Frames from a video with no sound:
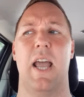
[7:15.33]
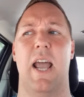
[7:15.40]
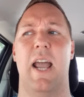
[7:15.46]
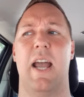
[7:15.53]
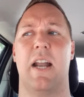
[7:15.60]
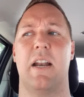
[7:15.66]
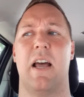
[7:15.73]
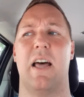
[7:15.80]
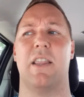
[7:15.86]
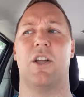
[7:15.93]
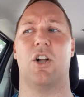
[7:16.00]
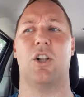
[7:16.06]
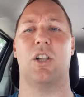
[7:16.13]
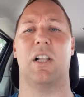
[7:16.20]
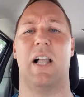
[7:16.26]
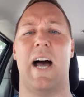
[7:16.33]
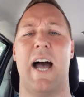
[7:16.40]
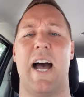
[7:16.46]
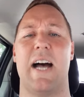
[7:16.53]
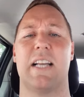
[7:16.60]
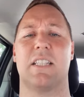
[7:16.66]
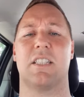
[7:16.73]
and the
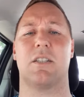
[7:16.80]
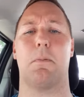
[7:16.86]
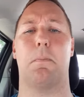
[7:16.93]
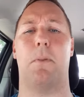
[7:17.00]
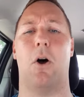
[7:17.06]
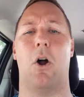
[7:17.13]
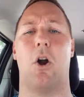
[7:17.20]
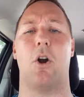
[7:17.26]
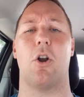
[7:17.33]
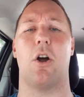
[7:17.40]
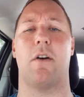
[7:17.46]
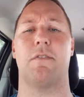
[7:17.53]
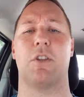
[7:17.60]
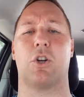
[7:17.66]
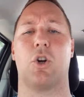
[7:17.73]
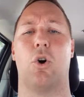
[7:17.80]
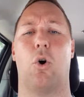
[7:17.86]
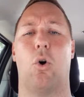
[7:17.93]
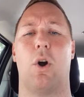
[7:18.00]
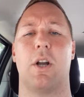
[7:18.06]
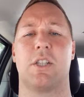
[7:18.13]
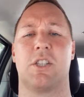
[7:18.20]
last part of the
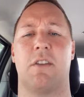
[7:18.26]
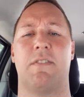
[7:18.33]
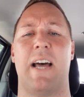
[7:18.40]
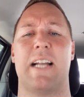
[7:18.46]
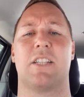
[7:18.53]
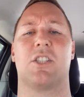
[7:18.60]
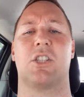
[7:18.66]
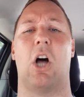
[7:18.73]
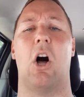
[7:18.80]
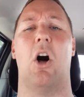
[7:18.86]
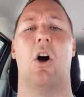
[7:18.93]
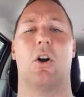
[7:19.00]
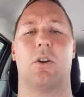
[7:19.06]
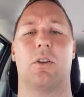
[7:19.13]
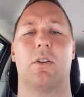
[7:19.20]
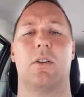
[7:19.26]
chorus of that song.